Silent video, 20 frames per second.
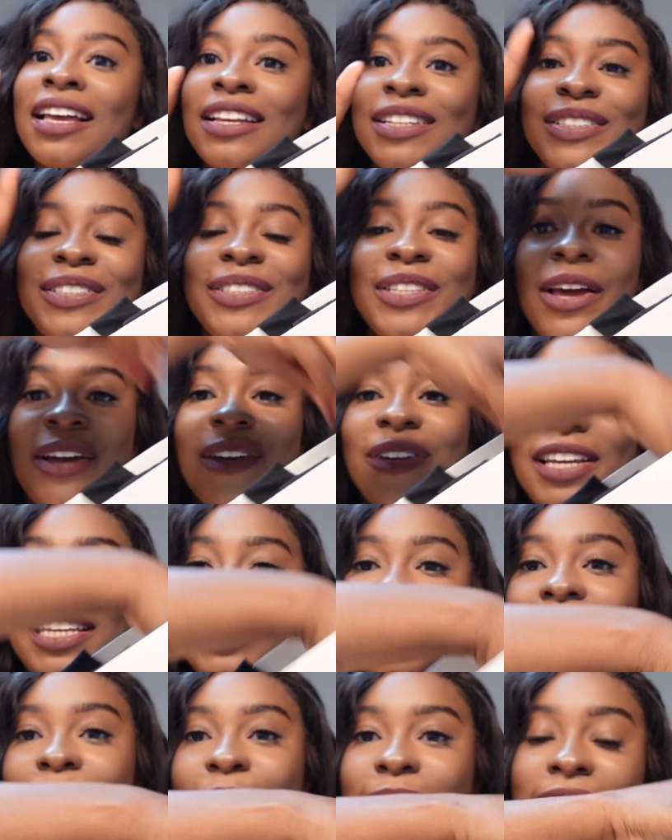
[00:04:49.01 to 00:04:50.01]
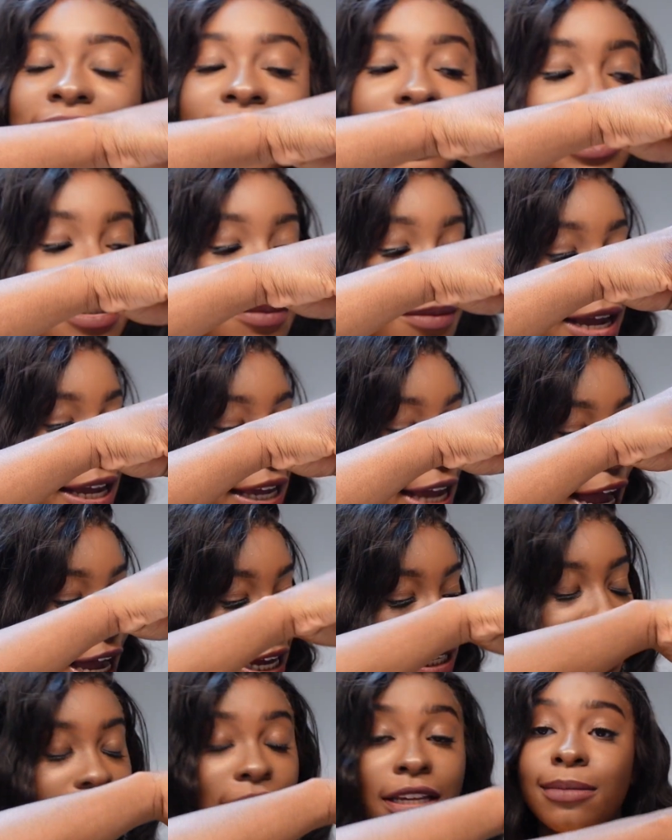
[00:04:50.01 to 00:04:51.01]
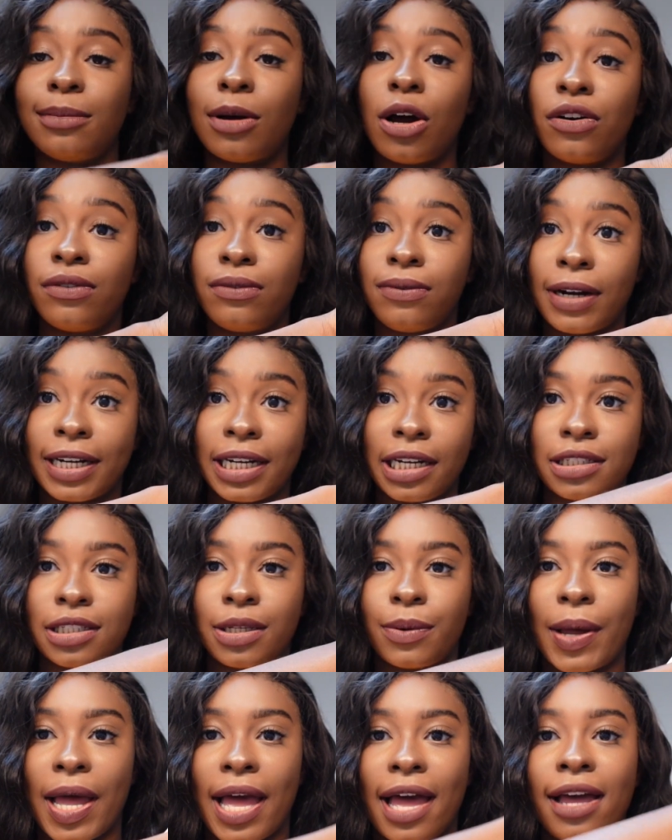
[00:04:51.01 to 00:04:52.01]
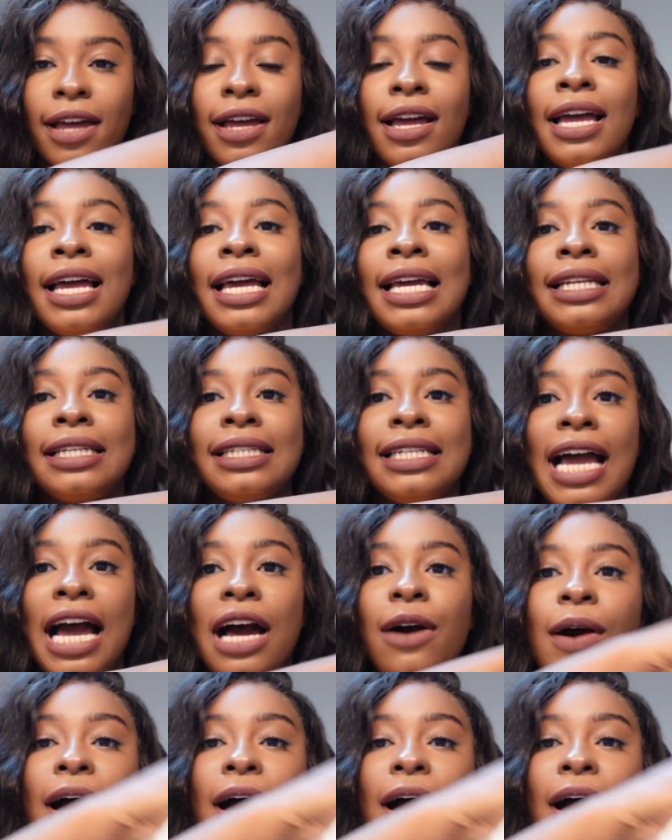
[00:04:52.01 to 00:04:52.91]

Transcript: So yeah, this is my item of ready to wear. Now